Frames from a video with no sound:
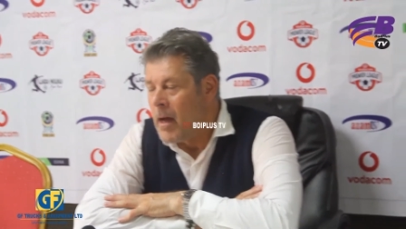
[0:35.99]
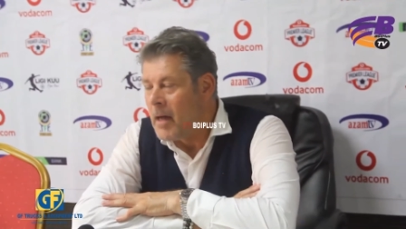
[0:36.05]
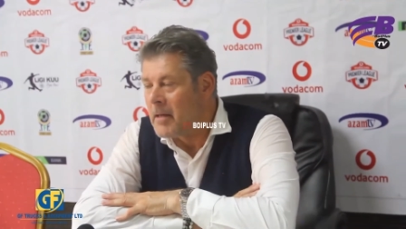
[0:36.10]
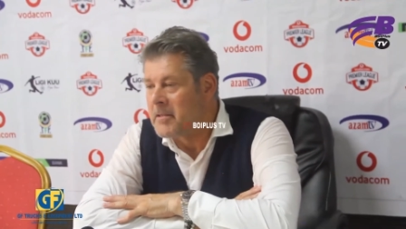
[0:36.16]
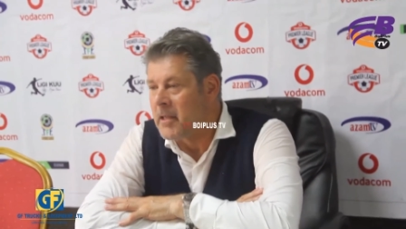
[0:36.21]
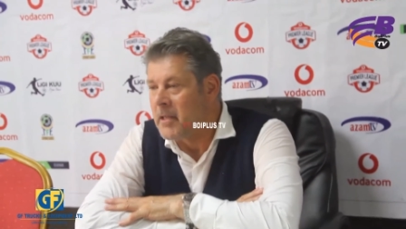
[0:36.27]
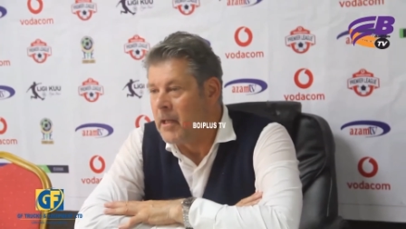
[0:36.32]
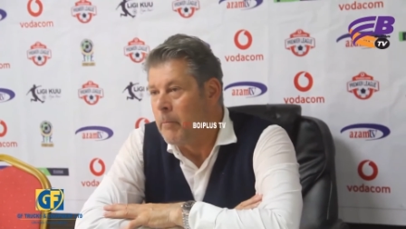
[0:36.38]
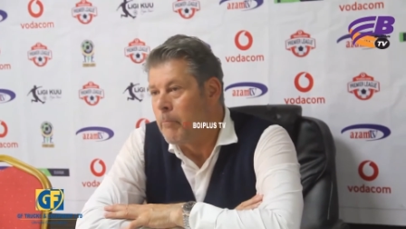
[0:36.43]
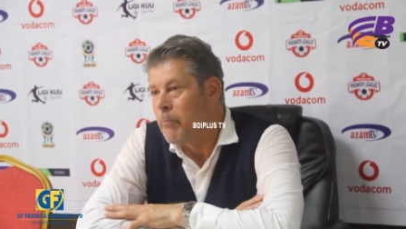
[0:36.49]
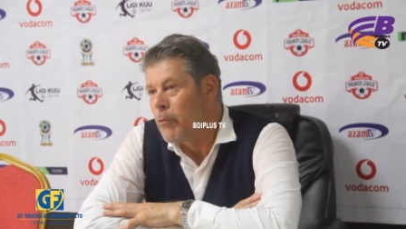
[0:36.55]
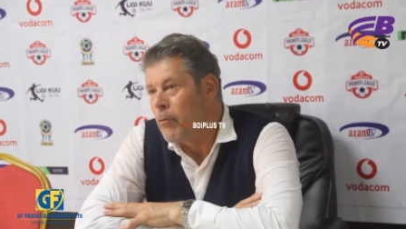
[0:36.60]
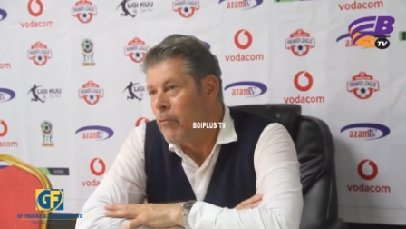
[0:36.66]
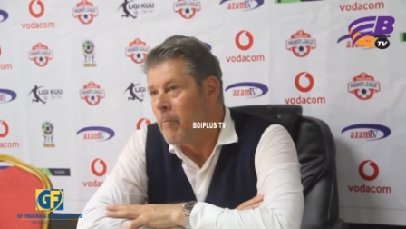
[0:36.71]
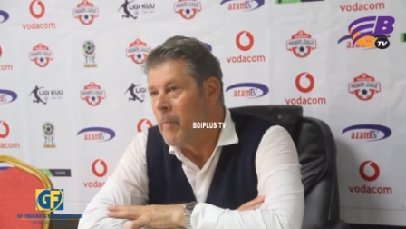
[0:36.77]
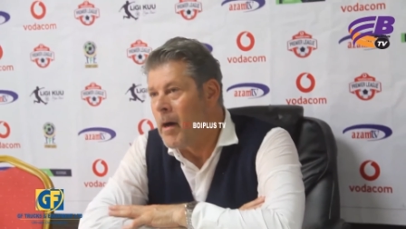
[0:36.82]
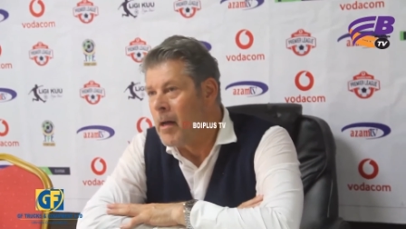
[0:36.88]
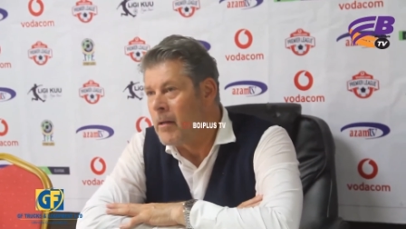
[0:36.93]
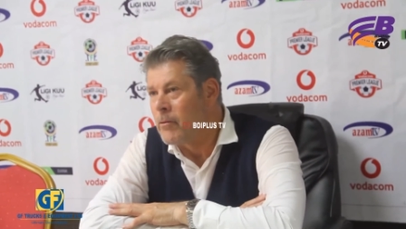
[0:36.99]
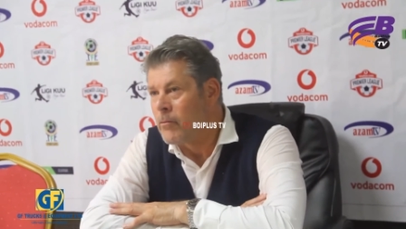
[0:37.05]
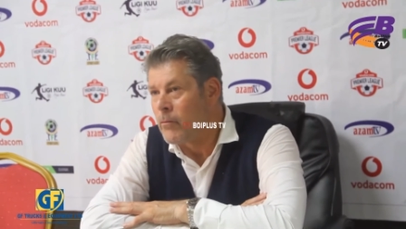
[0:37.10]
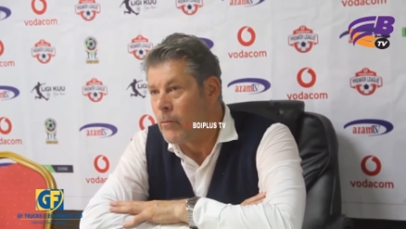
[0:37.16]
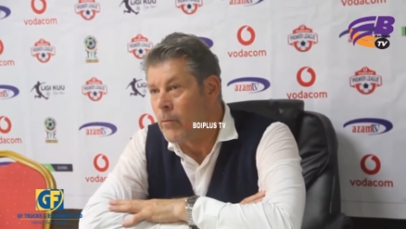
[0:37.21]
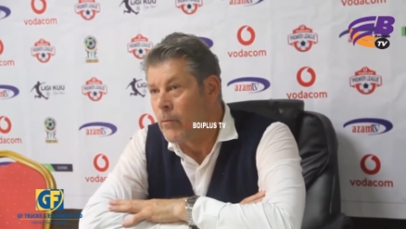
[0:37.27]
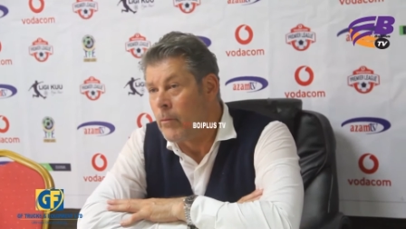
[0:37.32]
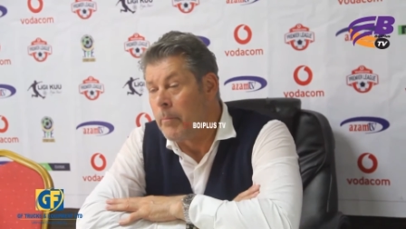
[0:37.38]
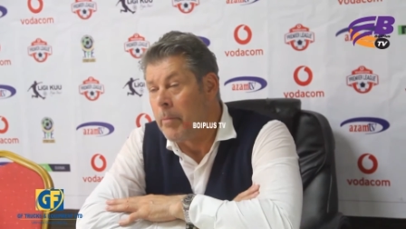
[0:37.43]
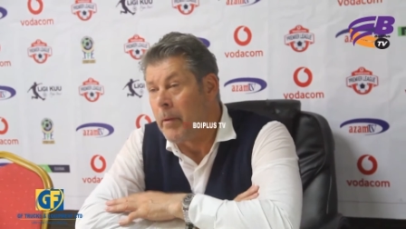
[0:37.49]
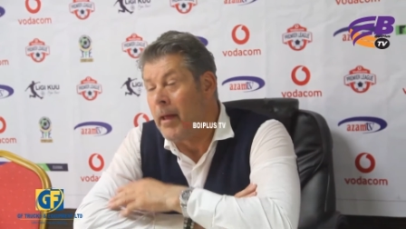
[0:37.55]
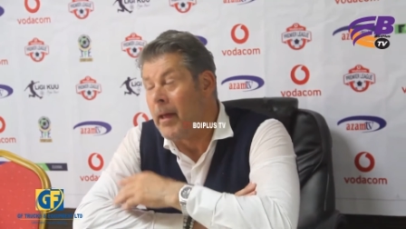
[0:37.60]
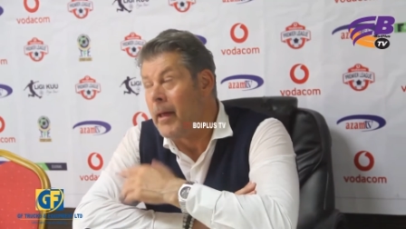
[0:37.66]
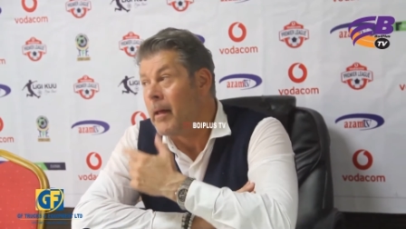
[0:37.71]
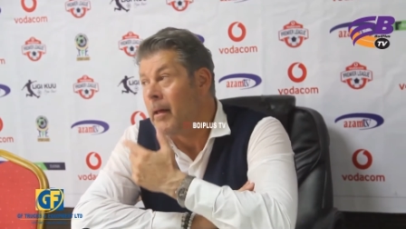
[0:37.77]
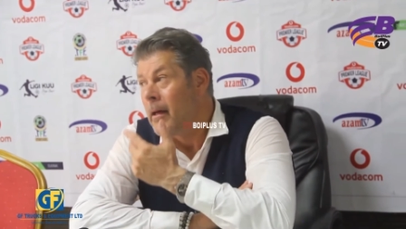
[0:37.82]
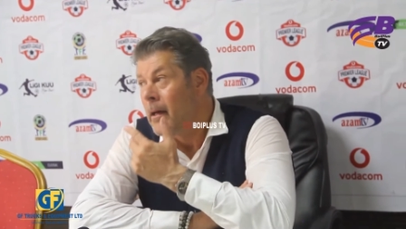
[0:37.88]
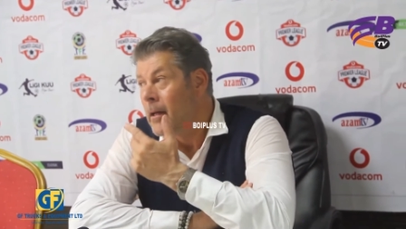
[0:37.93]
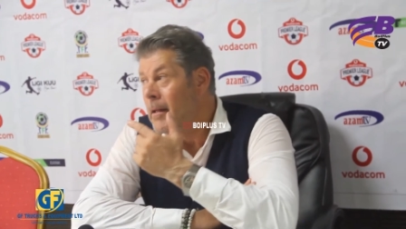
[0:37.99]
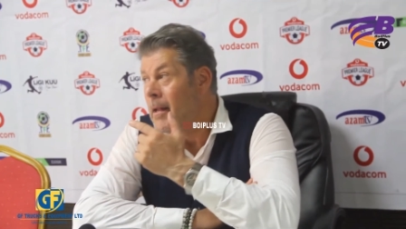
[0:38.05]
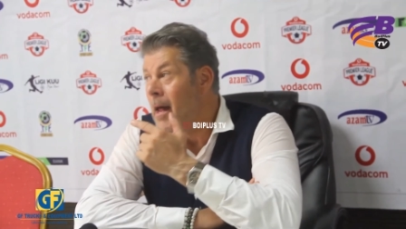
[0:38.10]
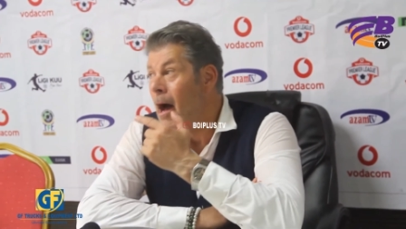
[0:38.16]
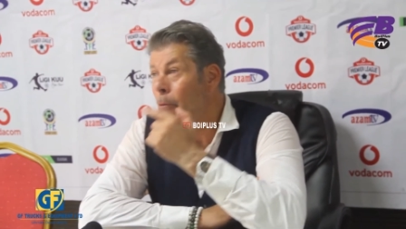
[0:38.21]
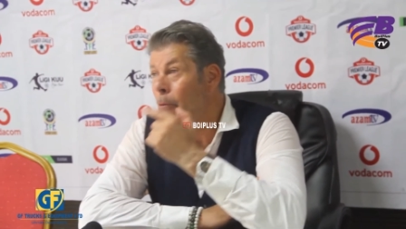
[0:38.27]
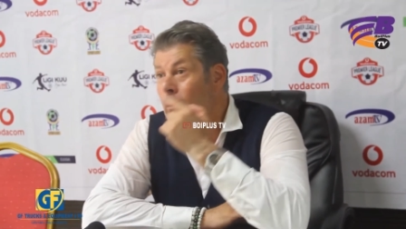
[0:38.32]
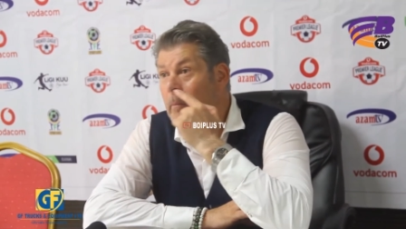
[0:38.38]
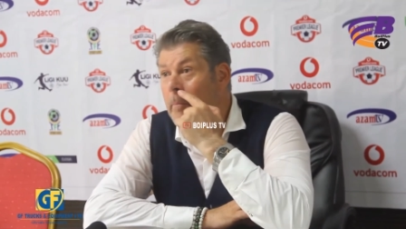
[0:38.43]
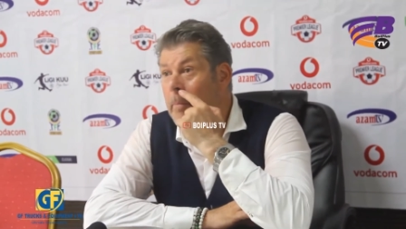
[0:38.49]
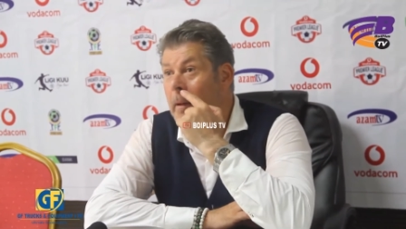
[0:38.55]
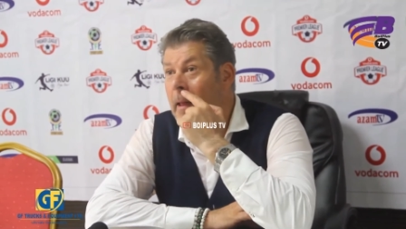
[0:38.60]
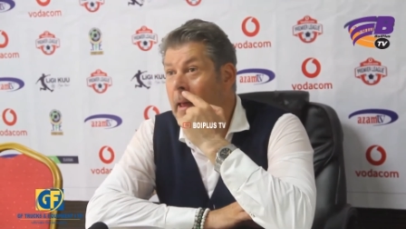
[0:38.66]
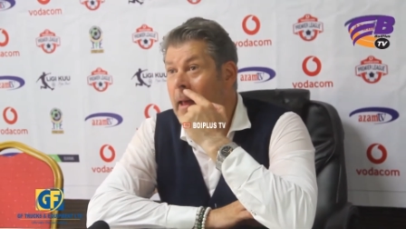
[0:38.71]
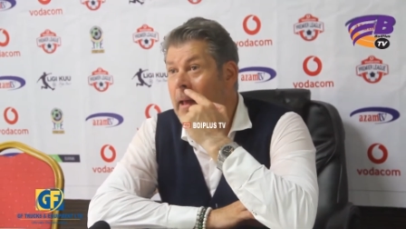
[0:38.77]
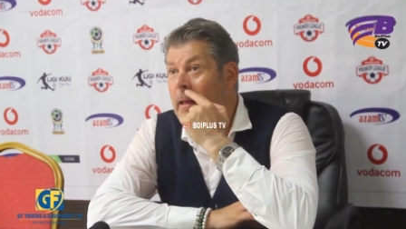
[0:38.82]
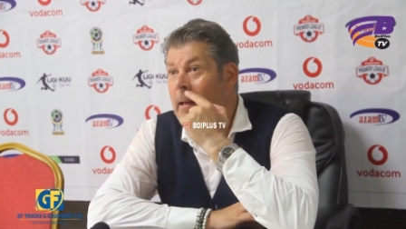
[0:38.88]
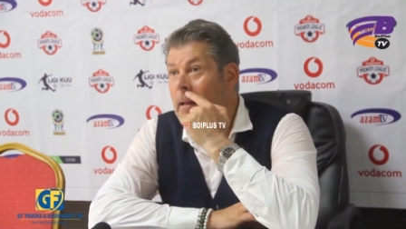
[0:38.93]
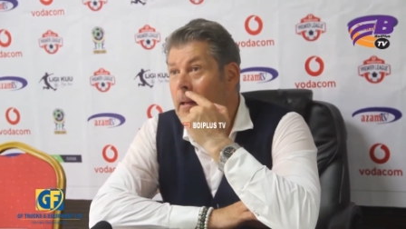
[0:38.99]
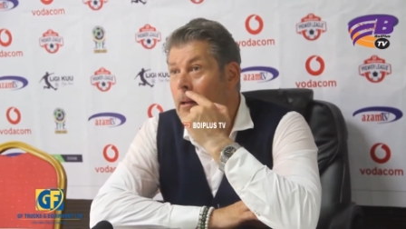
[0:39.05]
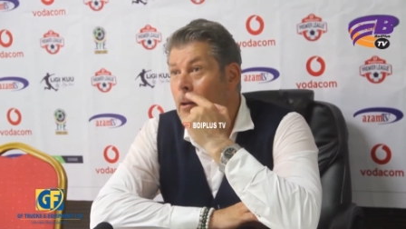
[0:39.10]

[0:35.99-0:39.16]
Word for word: I think improvement we play now we play